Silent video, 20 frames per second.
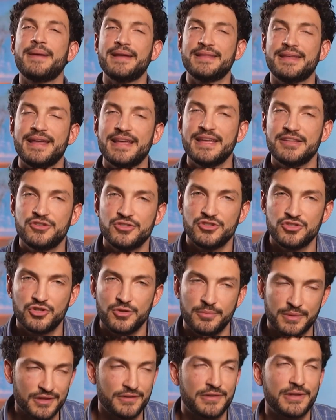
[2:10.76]
In the literature
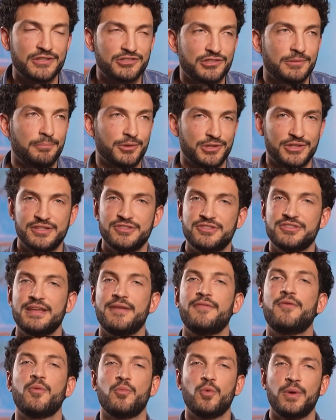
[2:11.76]
about this, opinions
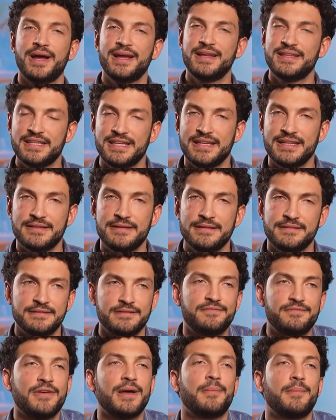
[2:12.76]
differ widely.
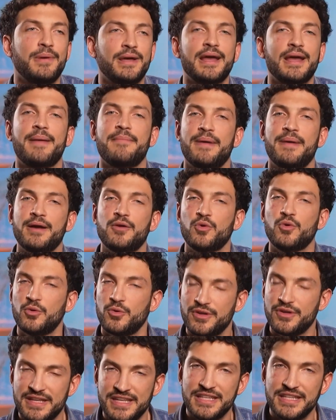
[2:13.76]
Some claim that
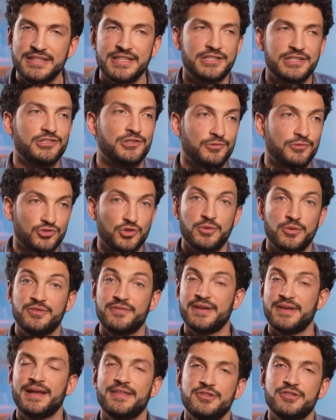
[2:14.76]
normal nicotine is absorbed
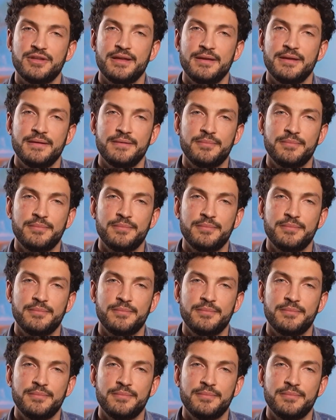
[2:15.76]
faster,